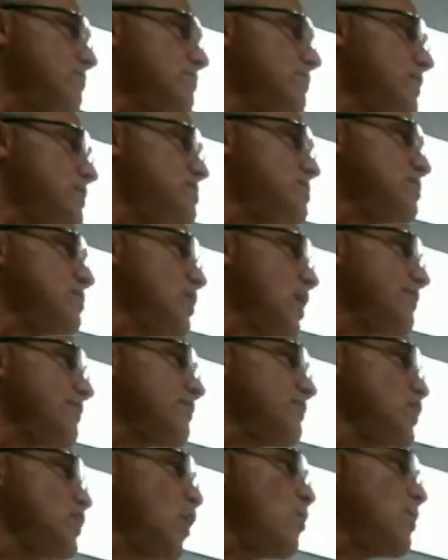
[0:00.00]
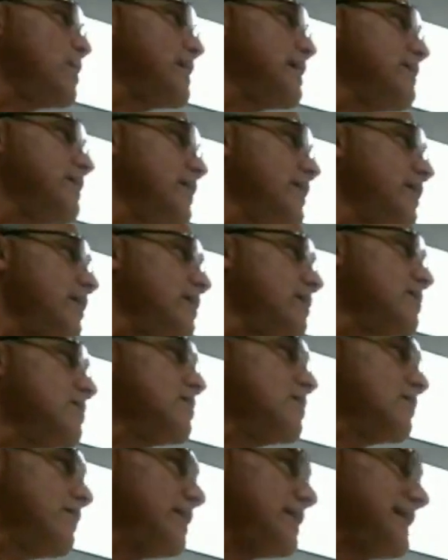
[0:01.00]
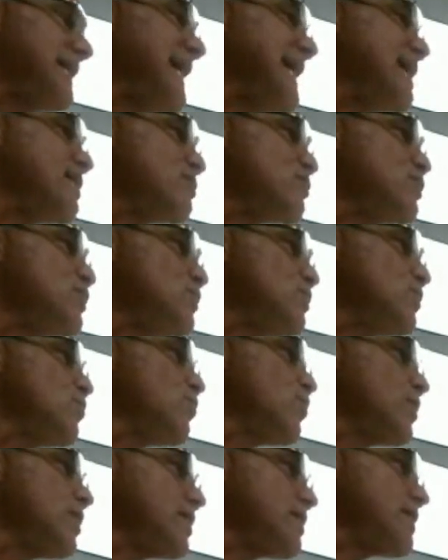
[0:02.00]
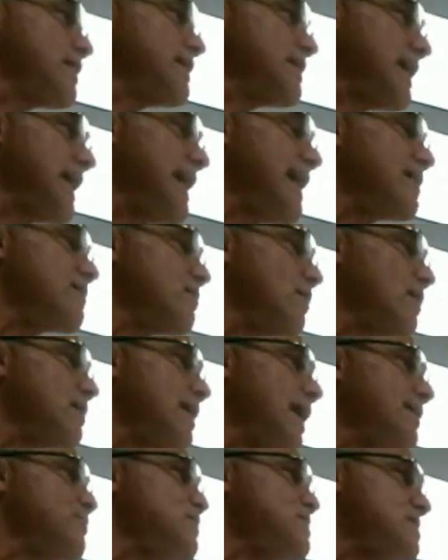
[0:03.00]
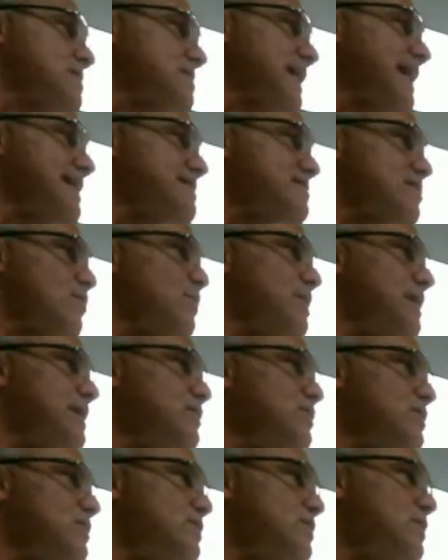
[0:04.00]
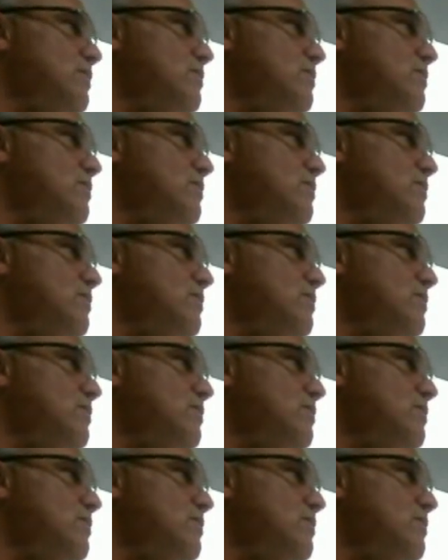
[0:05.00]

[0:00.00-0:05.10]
there's no one in here that can't do the work and can't accomplish the task that we need you to do.